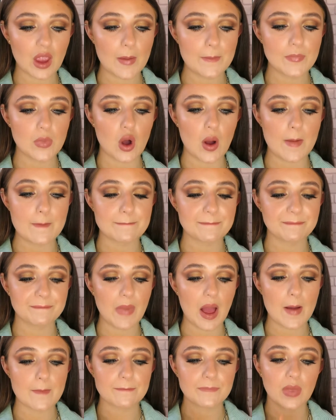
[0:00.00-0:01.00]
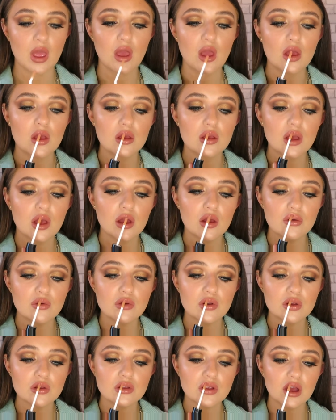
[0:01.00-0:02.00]
But yeah, if you
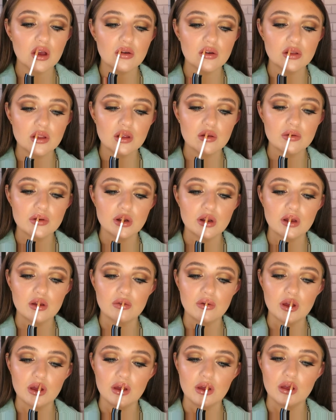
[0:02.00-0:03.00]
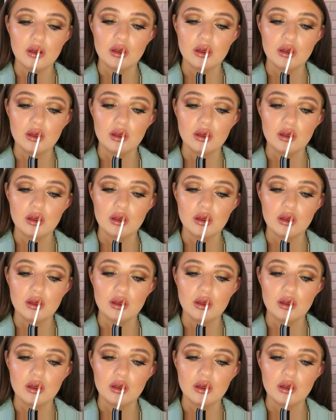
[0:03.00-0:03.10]
just tap a little bit over,